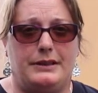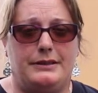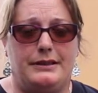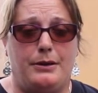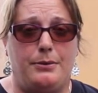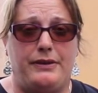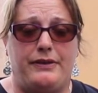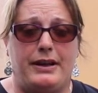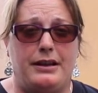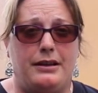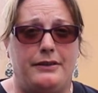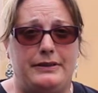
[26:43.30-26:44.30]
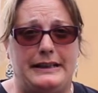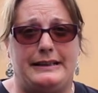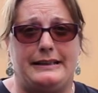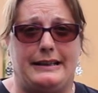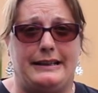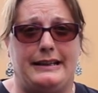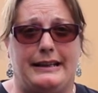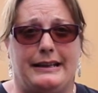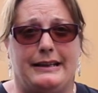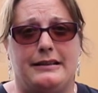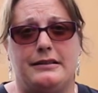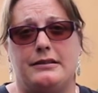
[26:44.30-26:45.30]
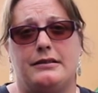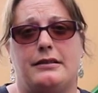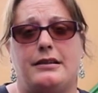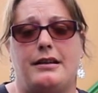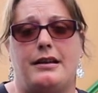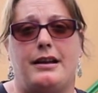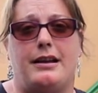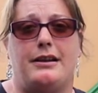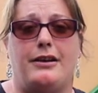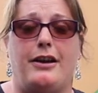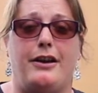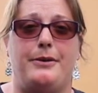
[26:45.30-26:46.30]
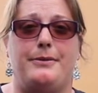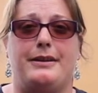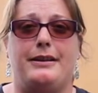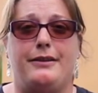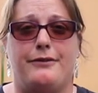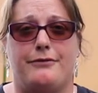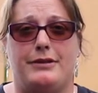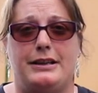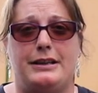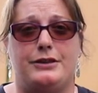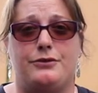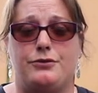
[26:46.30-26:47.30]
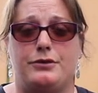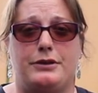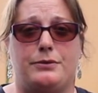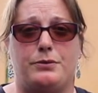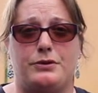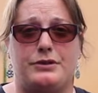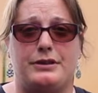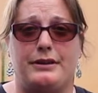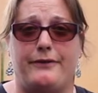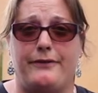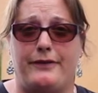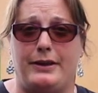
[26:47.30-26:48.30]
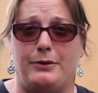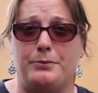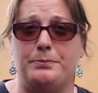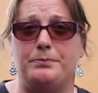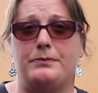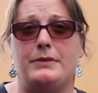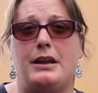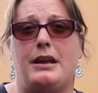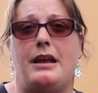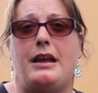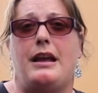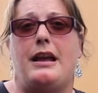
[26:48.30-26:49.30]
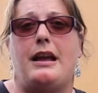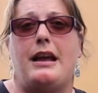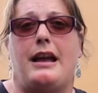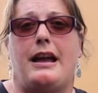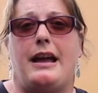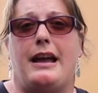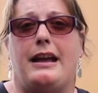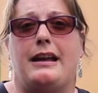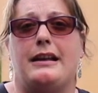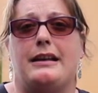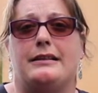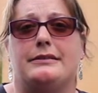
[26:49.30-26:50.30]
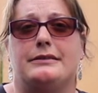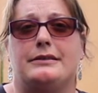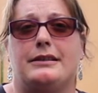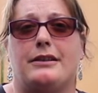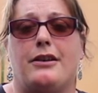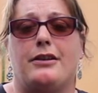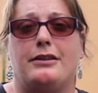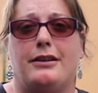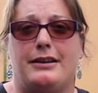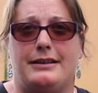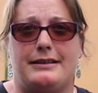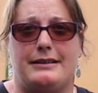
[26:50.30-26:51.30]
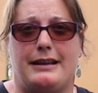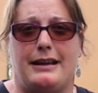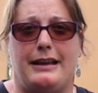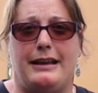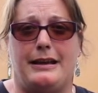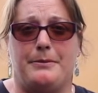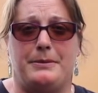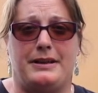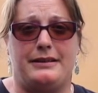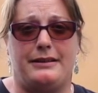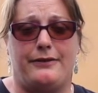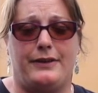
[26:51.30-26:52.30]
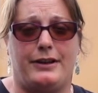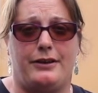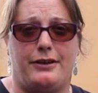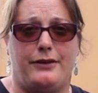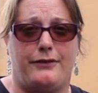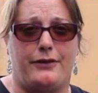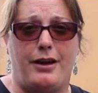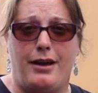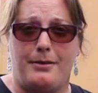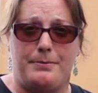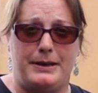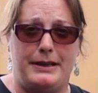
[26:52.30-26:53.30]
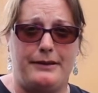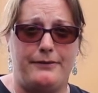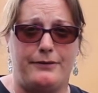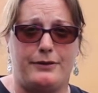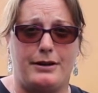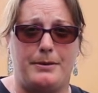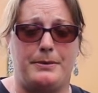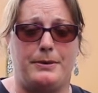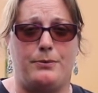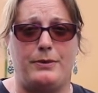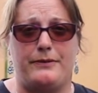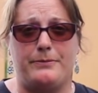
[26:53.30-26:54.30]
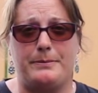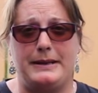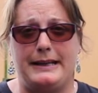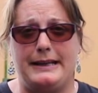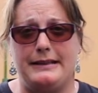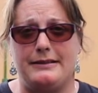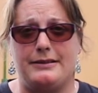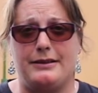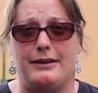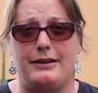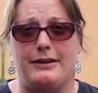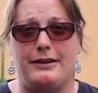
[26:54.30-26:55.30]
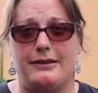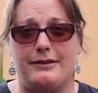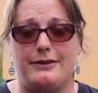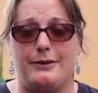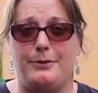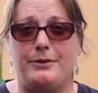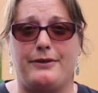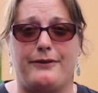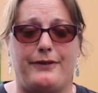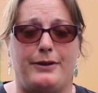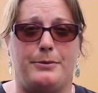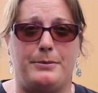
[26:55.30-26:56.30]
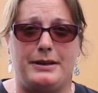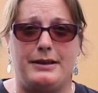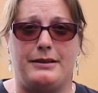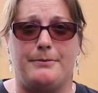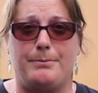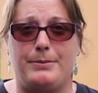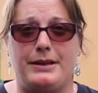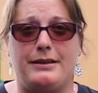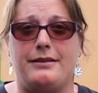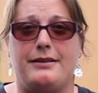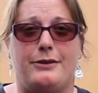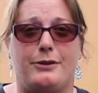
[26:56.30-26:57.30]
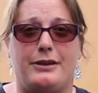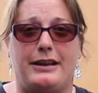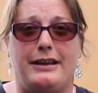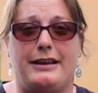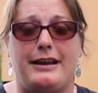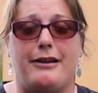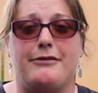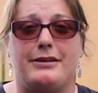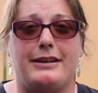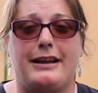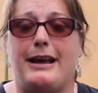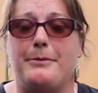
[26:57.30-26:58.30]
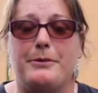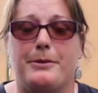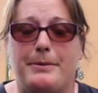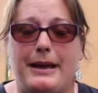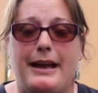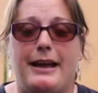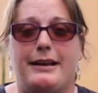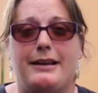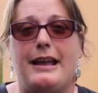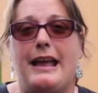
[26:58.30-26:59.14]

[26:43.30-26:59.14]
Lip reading: So we've had a lovely day here, and I hope that you've really enjoyed watching the film. And I'd like to say a massive thank you for hubby for coming with me to do all the filming and being the donkey carrying the camera bag.